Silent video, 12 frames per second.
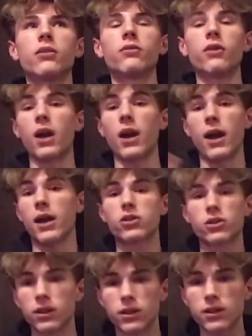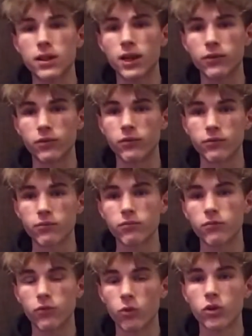actually, it's not even
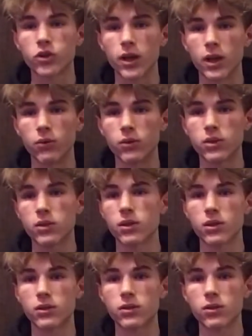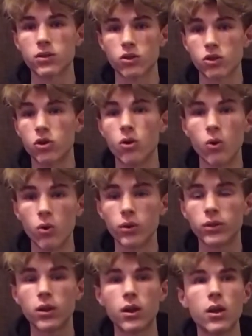foreshadow. It's just told
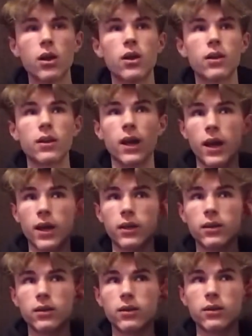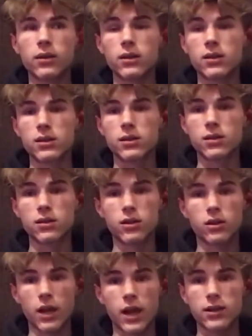that this is the
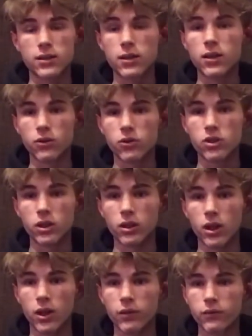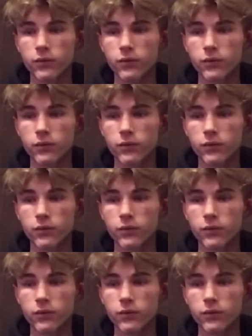last day they're seen alive,